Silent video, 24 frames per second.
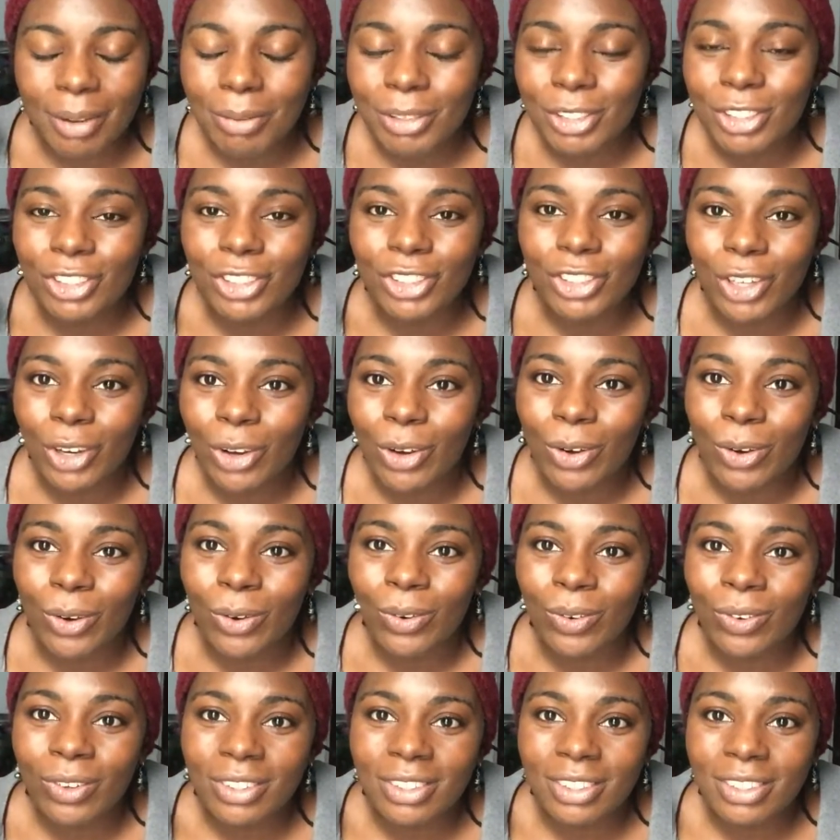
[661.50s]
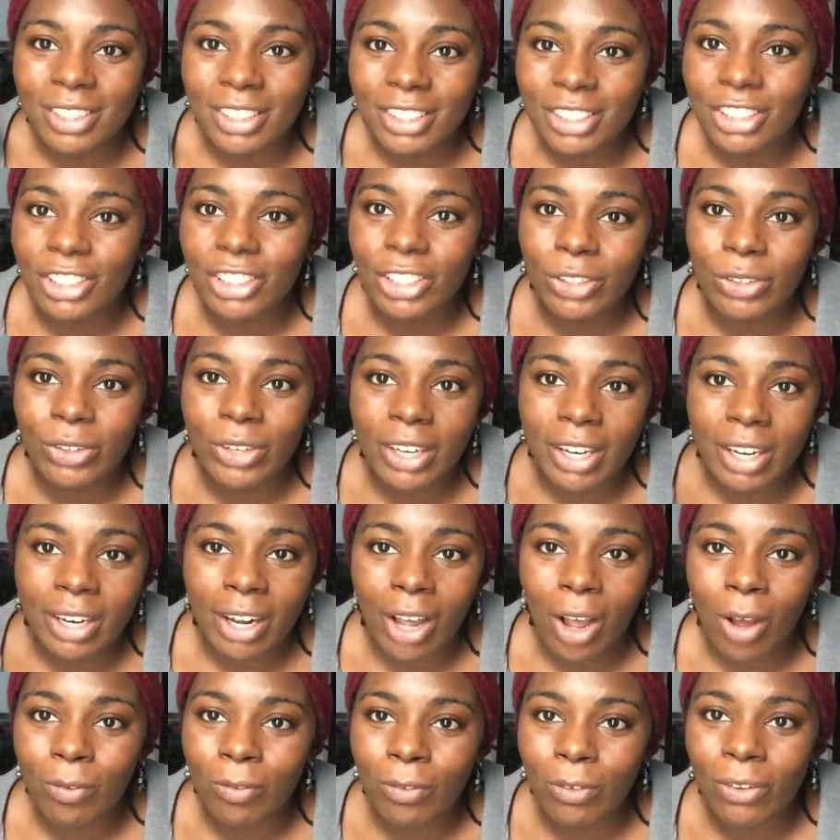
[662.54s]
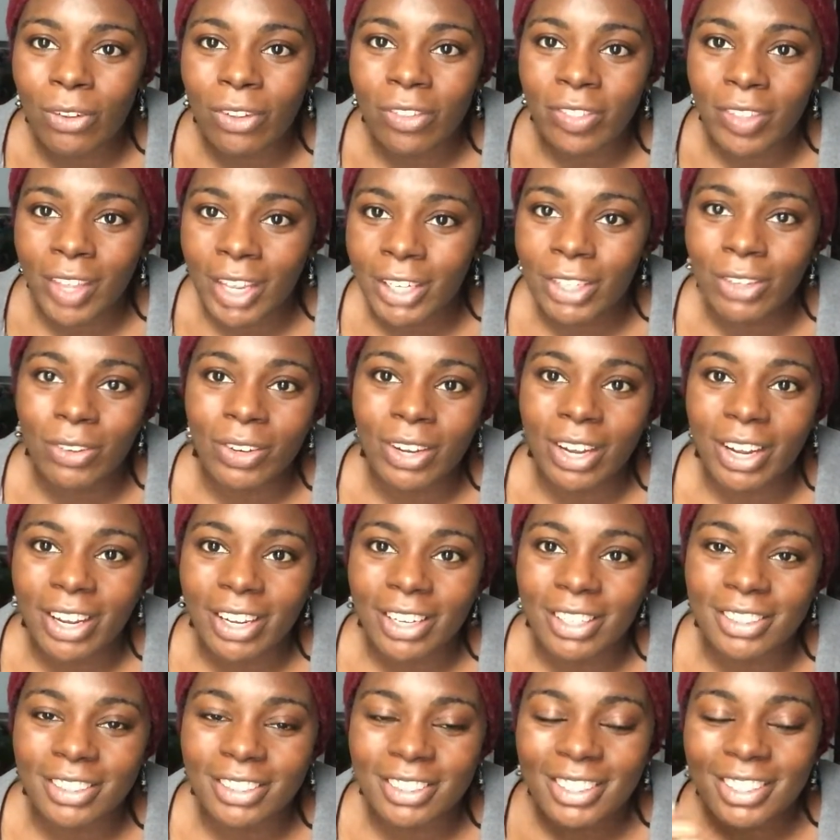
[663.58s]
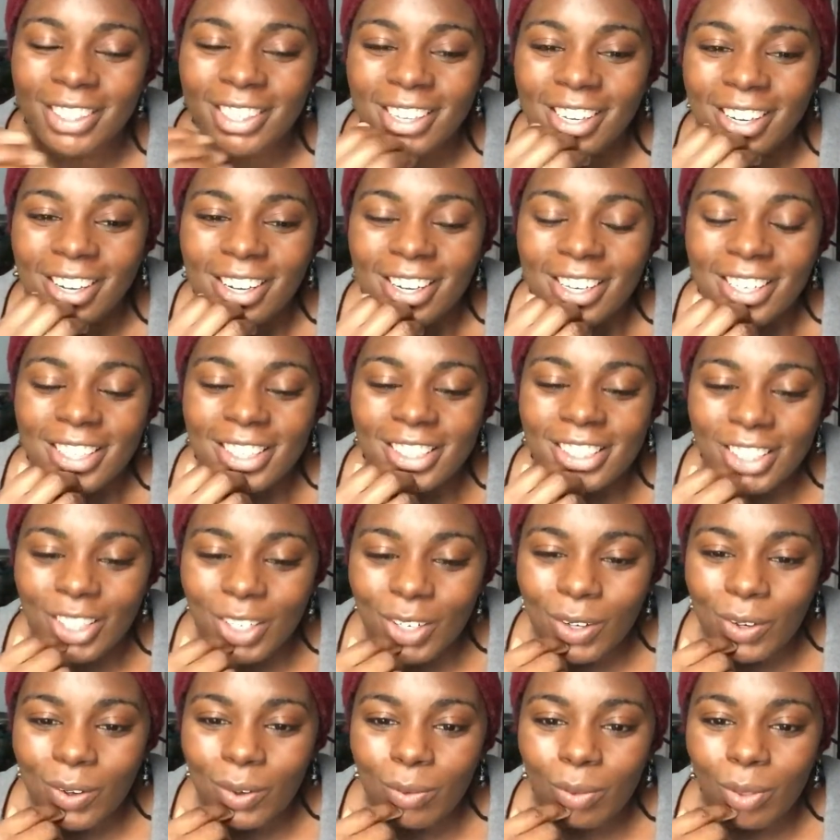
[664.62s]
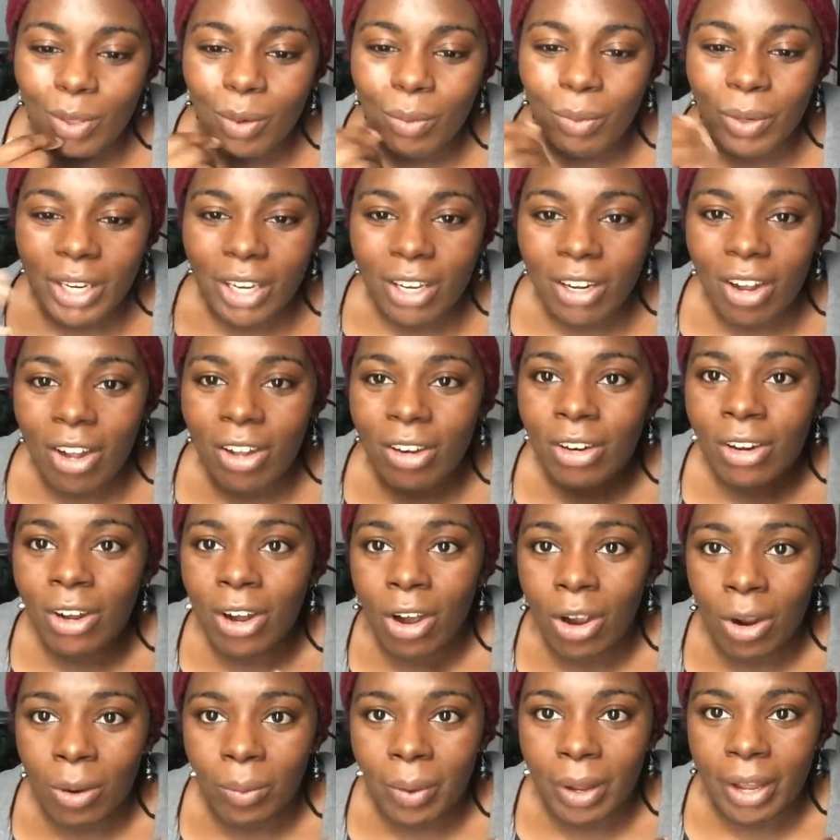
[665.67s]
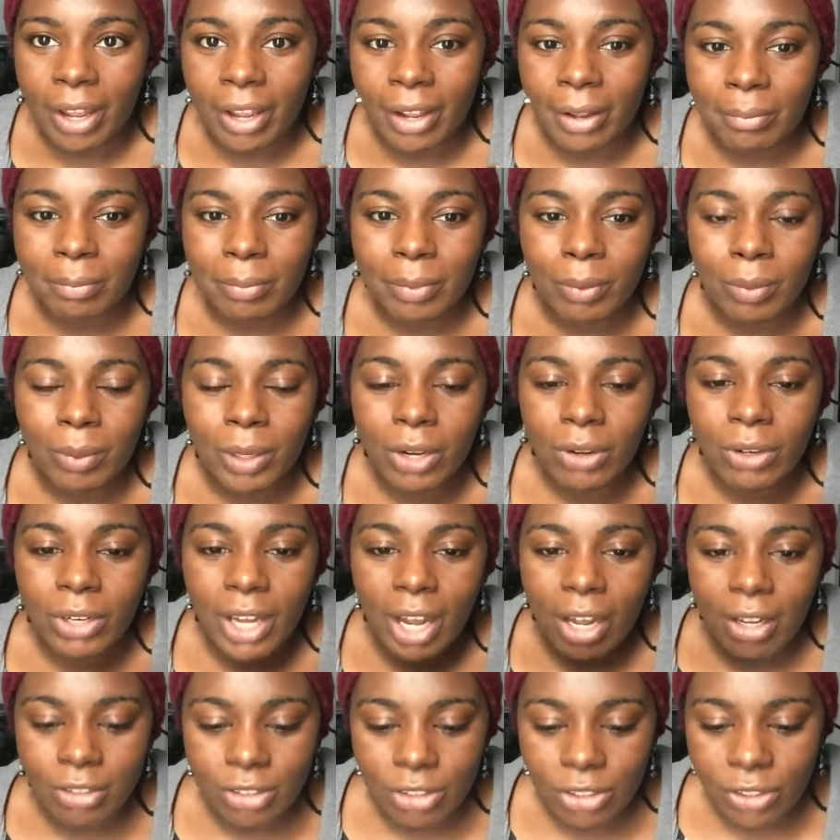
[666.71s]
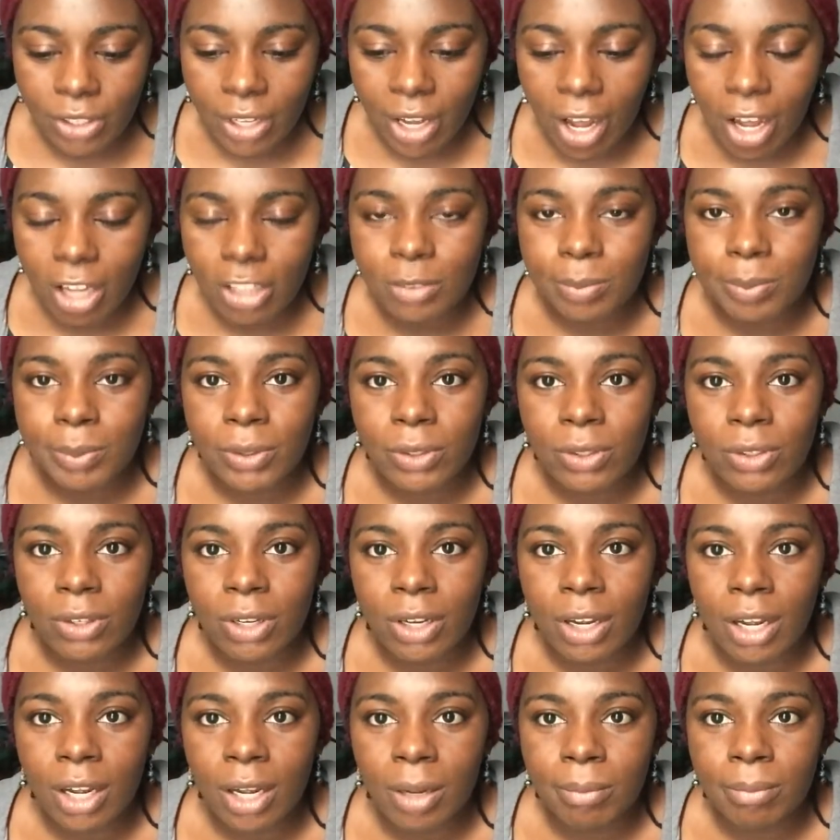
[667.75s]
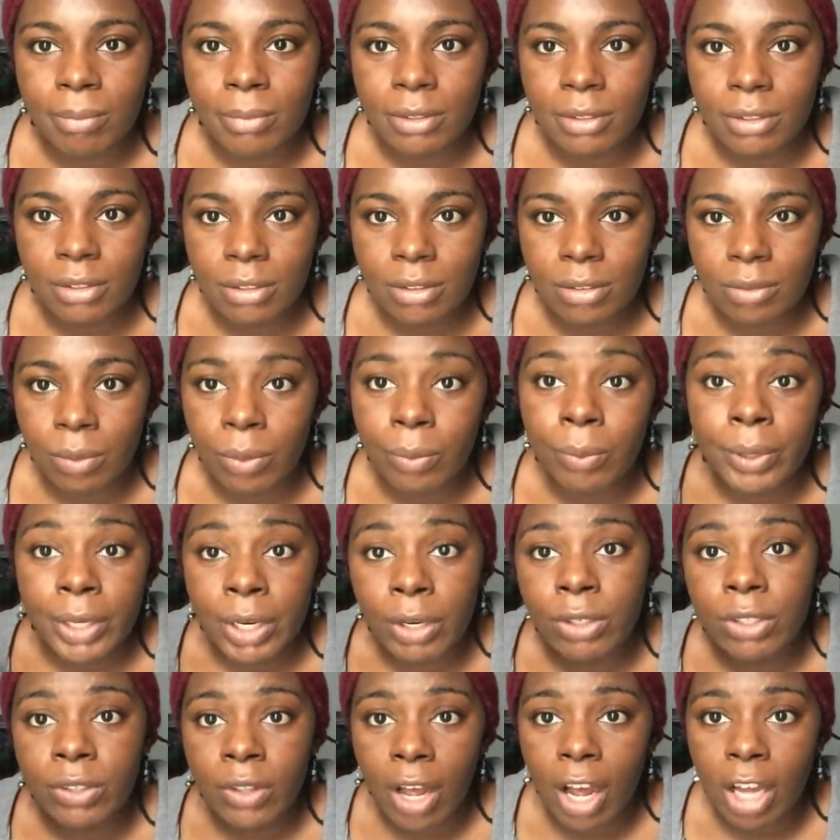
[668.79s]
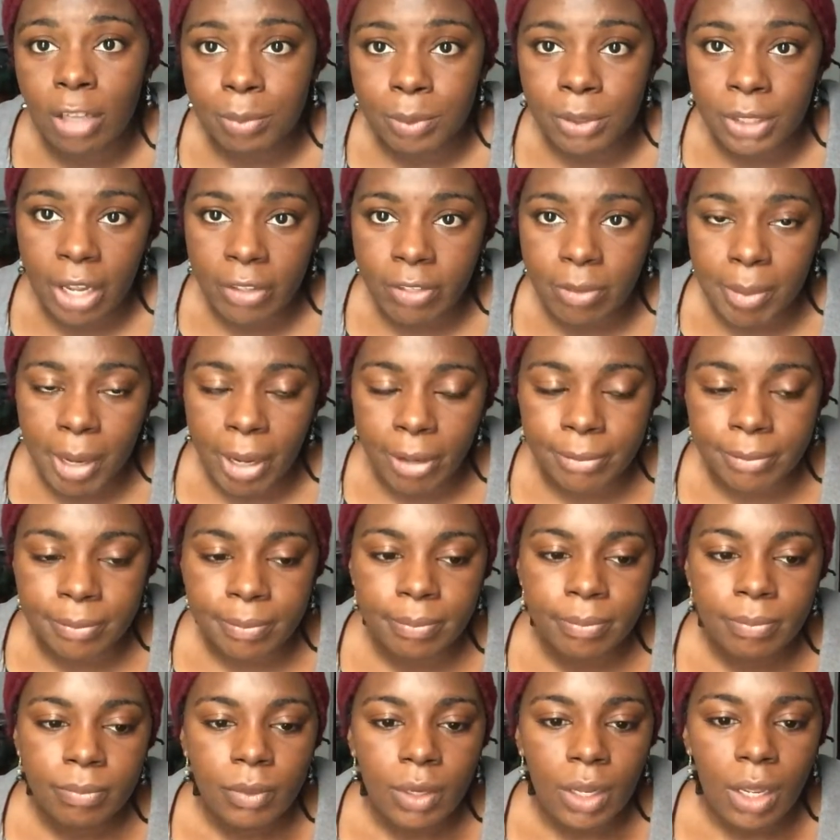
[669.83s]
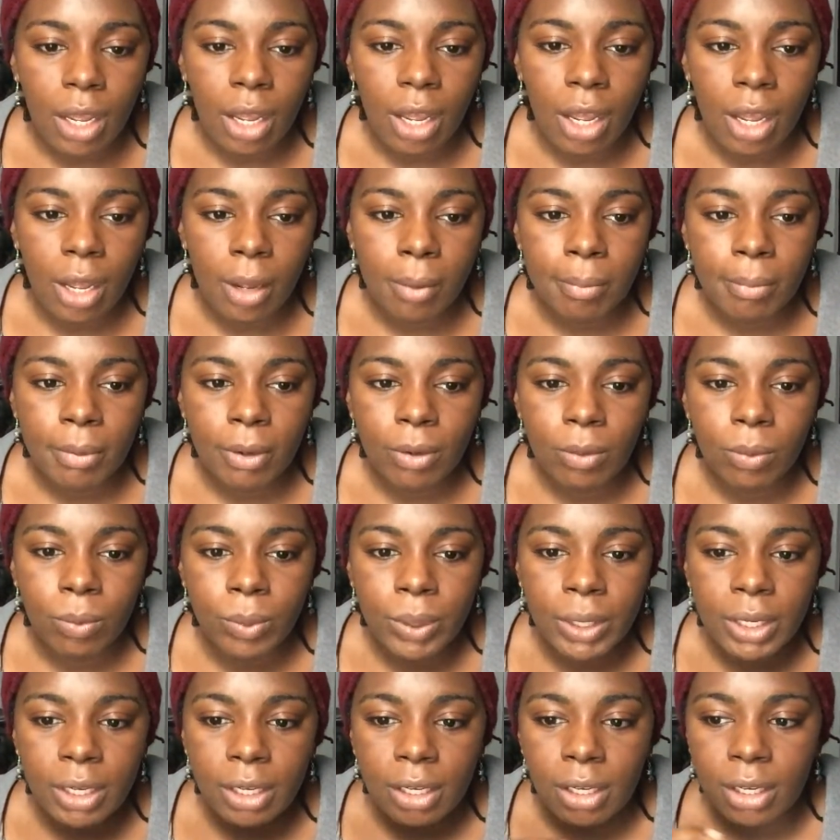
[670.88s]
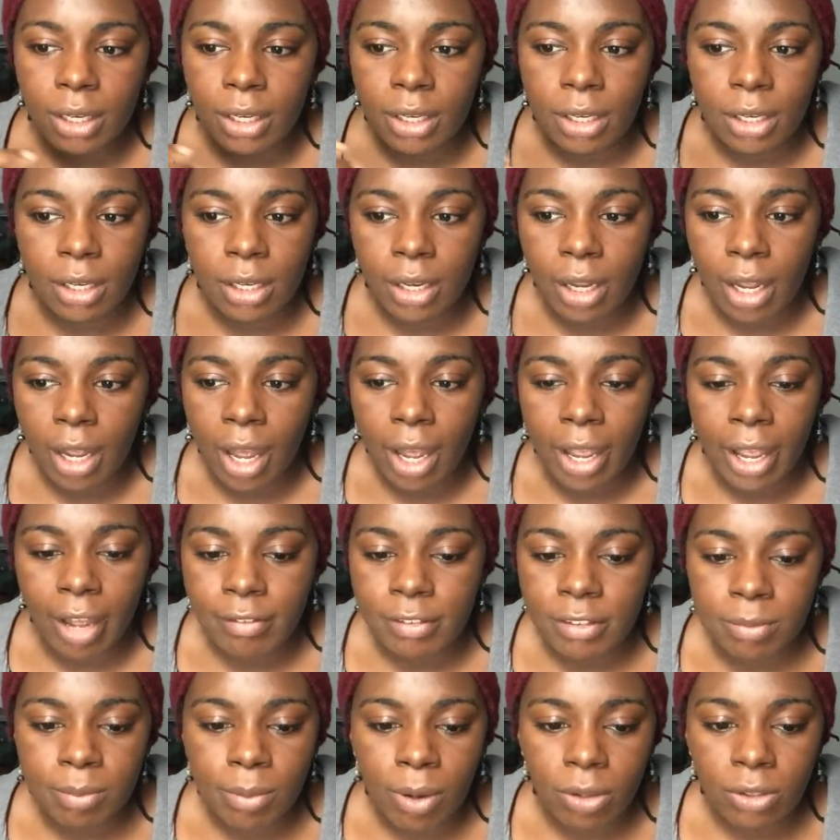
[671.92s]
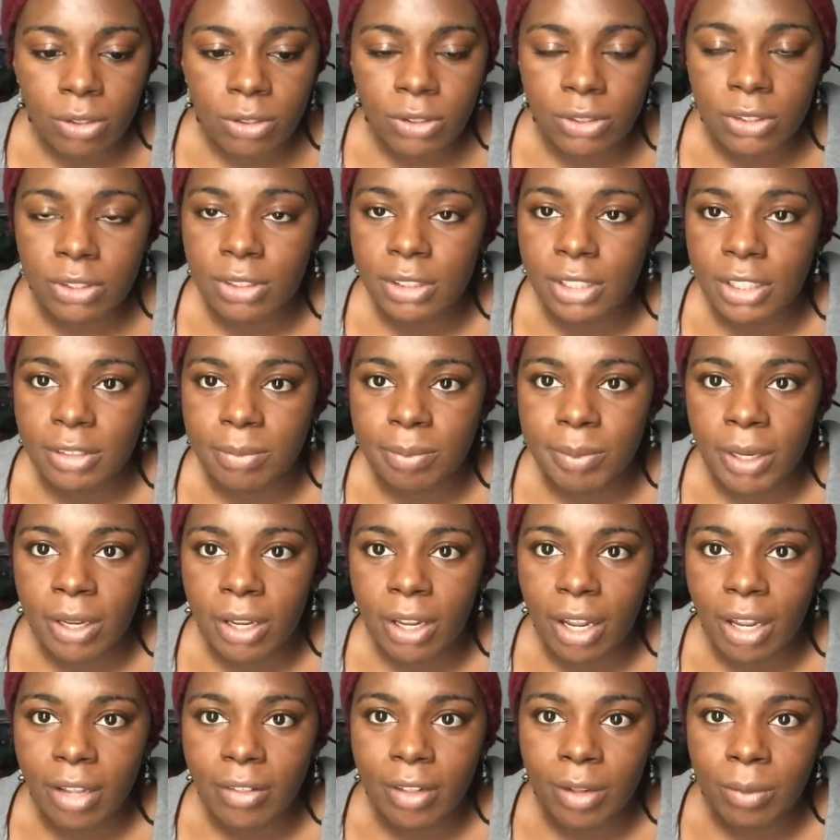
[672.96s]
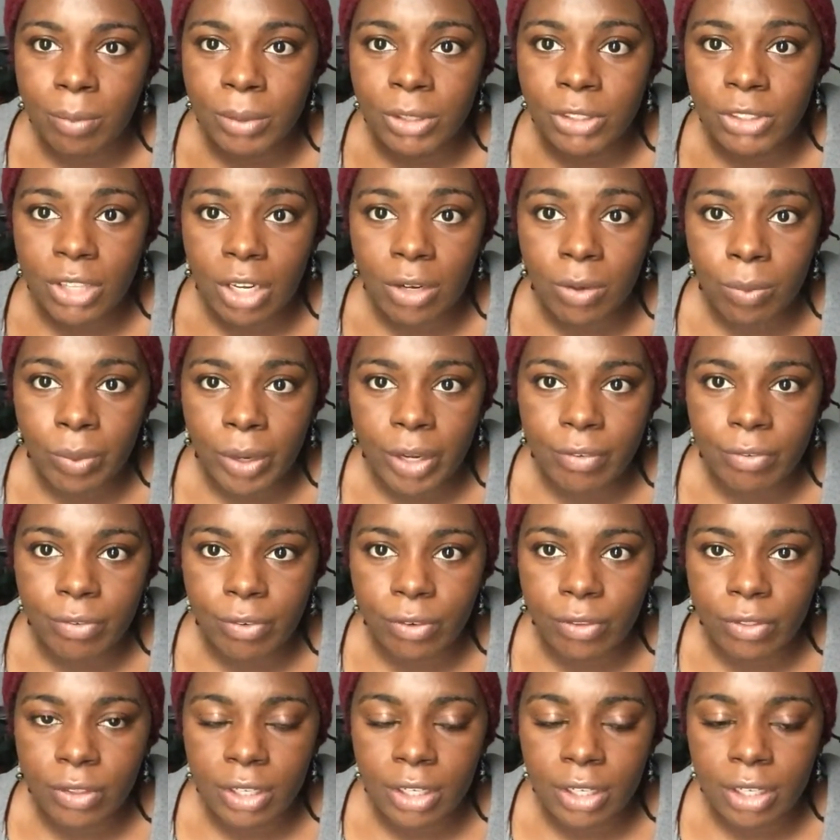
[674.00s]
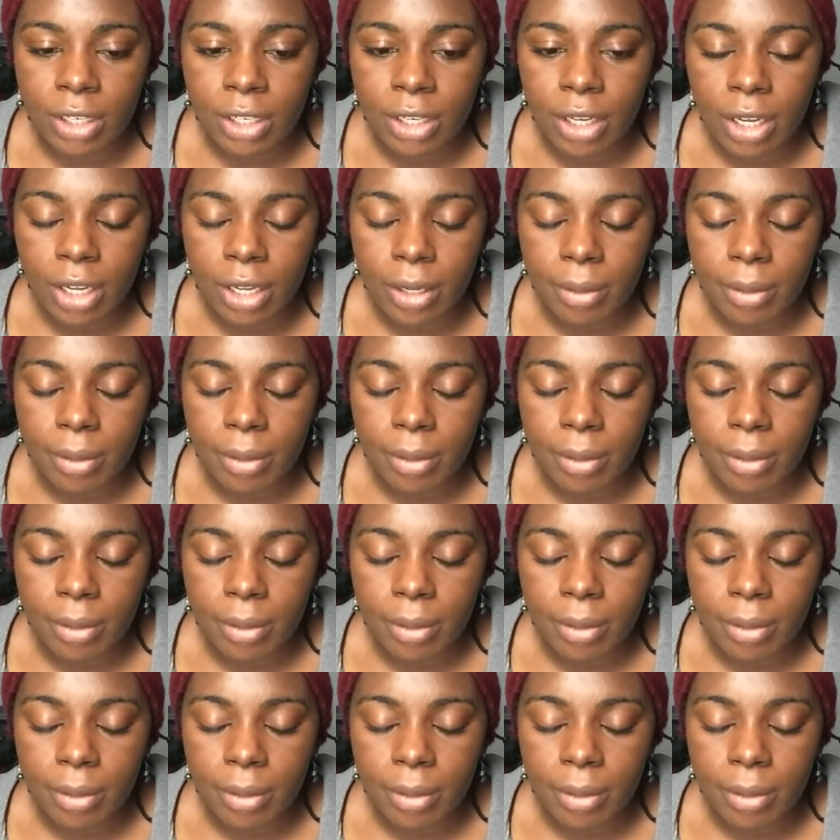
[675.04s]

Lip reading: were so considerate and helpful. Thank you guys. So we get on our way. We go down to the hospital. We go to the hospital down the mountain. I have a small little assessment, and then we just kind of wait for the